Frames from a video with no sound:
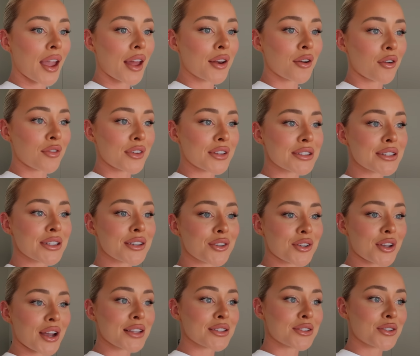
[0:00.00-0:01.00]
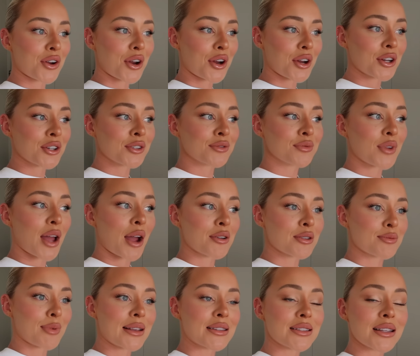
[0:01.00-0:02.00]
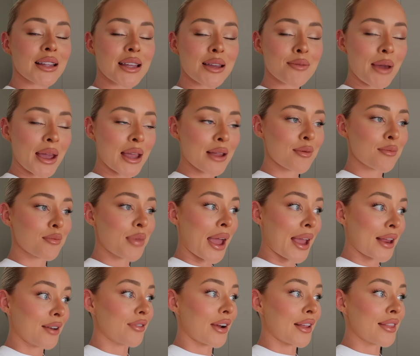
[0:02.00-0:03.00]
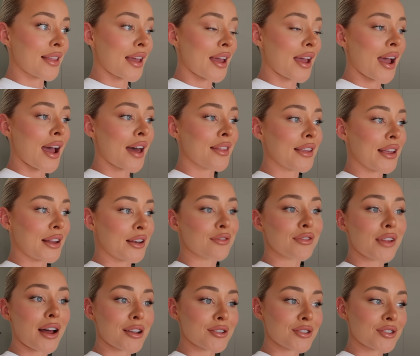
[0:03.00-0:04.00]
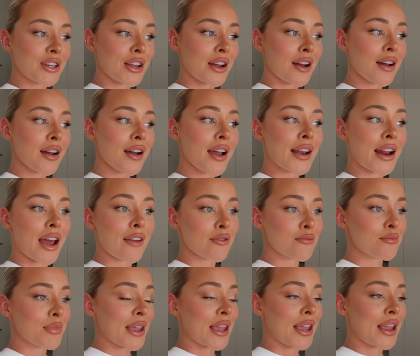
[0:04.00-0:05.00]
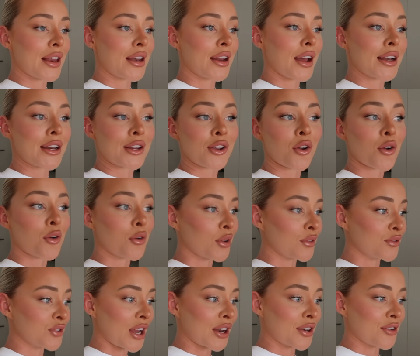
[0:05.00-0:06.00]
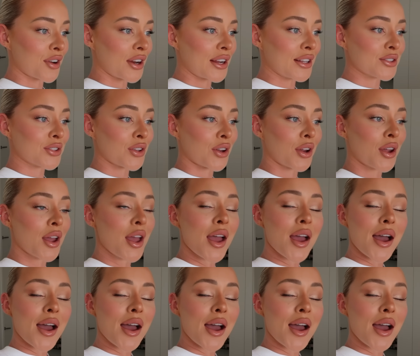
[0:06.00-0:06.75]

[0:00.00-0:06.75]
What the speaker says: and obviously you guys know I was basically paying rent there at the end of last year, and I didn't go all of January, so